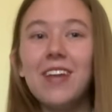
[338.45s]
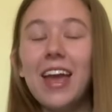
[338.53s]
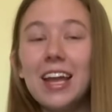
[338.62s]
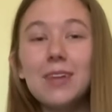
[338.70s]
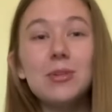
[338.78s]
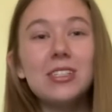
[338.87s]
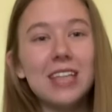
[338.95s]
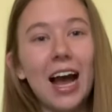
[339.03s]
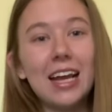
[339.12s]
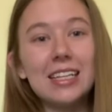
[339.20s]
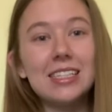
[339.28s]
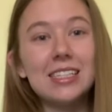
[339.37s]
Animal
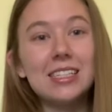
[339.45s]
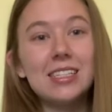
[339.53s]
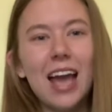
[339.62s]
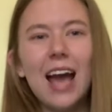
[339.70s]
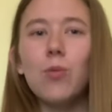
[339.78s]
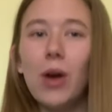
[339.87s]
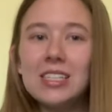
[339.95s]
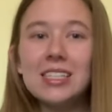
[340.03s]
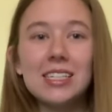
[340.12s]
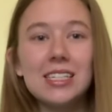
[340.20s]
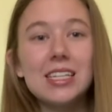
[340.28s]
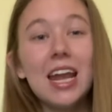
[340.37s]
Sciences at West
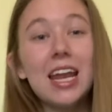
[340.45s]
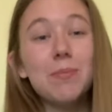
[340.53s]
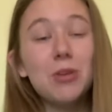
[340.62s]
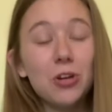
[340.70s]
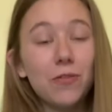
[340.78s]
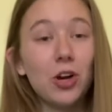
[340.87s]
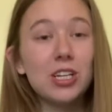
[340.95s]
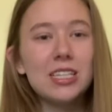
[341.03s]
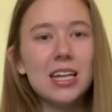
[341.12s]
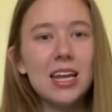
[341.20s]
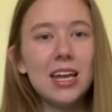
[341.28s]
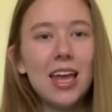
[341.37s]
Texas A&M
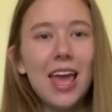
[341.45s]
University